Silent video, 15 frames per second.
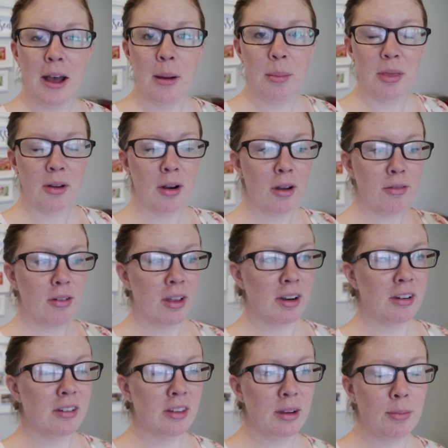But they're all
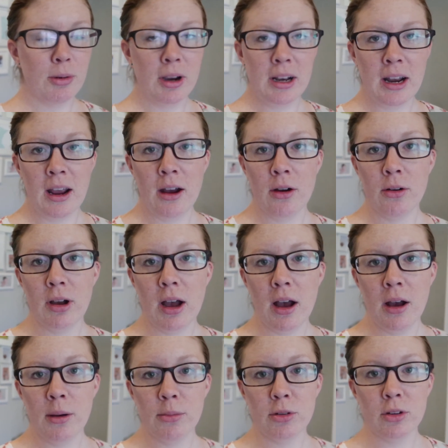falling asleep right now.
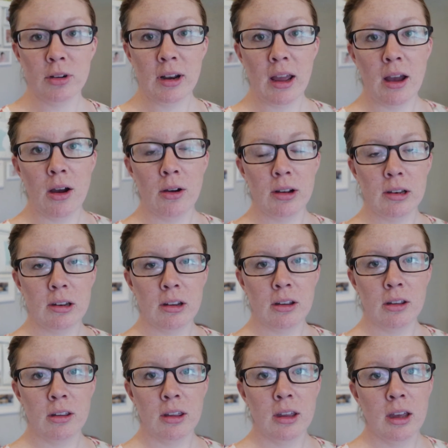Um, so now
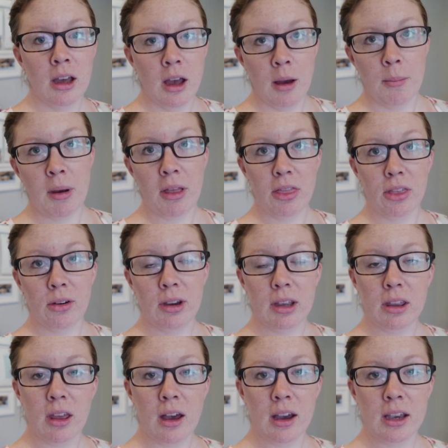until about three
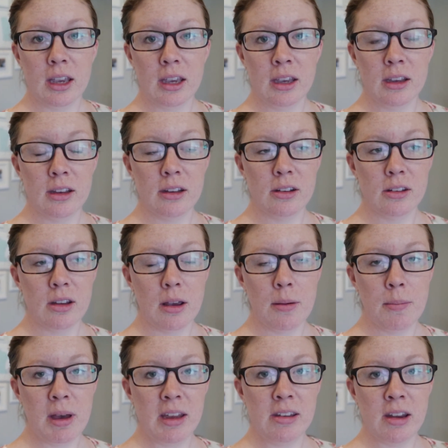o'clock is
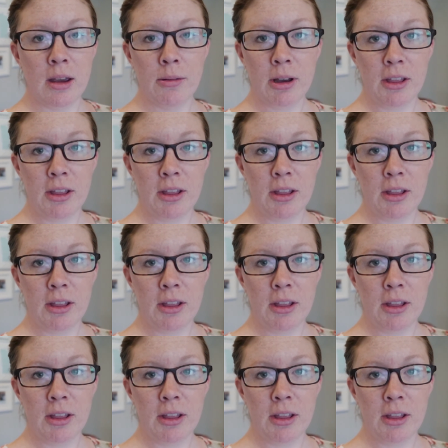my time.